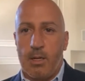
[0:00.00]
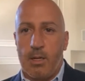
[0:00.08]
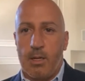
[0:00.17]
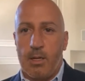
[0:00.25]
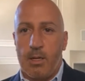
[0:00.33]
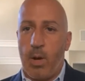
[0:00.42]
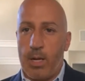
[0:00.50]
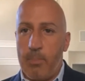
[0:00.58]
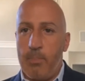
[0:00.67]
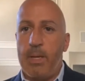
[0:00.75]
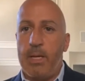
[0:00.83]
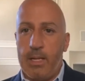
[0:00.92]
believe,
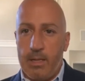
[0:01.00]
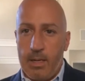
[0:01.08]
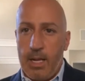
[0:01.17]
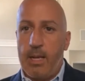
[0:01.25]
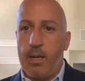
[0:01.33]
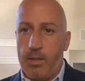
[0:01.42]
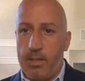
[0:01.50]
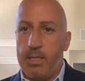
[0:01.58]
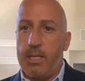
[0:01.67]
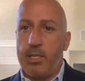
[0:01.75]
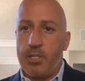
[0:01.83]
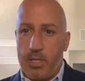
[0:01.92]
quite a bit in the
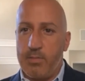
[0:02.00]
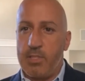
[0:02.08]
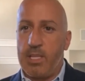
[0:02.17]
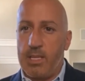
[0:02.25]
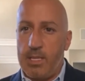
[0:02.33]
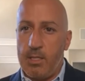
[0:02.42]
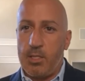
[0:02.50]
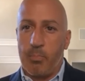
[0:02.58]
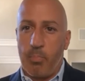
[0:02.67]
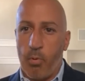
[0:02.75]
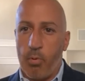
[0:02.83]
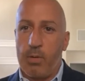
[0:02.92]
initiatives that he
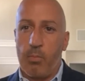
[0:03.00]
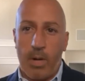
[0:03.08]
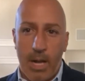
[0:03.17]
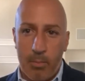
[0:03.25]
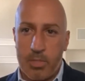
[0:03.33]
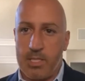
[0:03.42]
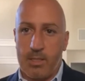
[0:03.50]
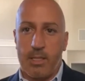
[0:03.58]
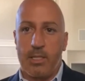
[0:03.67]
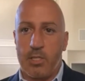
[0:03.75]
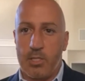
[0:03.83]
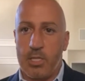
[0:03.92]
supported when I was in the
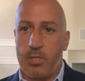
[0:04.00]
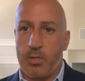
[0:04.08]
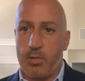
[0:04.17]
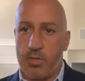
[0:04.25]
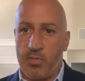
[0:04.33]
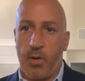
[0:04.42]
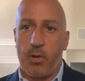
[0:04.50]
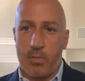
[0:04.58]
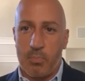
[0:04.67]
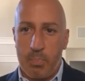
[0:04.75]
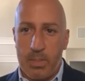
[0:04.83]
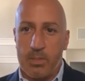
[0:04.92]
legislature, as far as
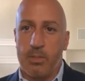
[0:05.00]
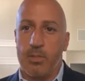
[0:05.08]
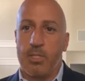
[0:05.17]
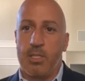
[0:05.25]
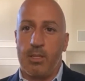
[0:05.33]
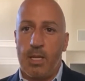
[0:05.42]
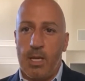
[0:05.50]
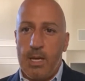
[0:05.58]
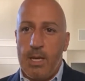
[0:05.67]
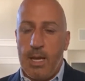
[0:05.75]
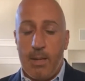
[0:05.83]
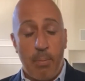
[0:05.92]
bills and
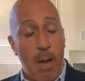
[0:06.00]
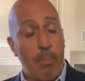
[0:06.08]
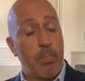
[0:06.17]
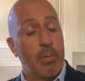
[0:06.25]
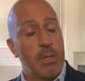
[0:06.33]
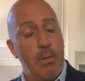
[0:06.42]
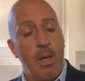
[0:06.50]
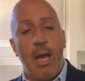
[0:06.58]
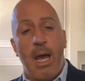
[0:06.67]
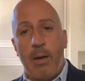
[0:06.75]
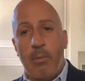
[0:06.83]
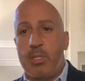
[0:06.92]
probably,
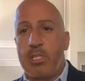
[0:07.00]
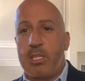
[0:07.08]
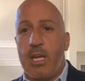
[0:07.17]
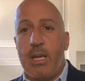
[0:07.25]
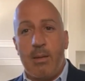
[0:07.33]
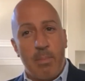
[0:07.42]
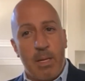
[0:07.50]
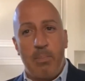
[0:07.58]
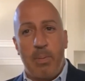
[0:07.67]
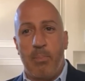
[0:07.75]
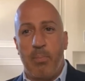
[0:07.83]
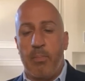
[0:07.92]
I would say, and many
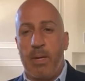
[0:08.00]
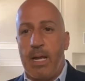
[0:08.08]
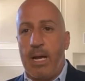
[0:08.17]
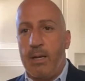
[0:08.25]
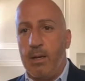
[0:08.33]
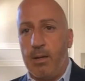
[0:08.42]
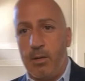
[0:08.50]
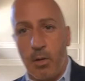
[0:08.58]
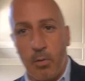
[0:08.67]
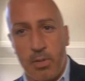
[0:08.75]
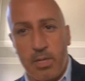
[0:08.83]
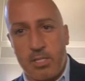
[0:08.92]
people may not
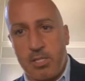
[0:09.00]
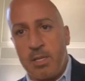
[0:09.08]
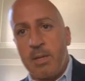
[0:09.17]
know this,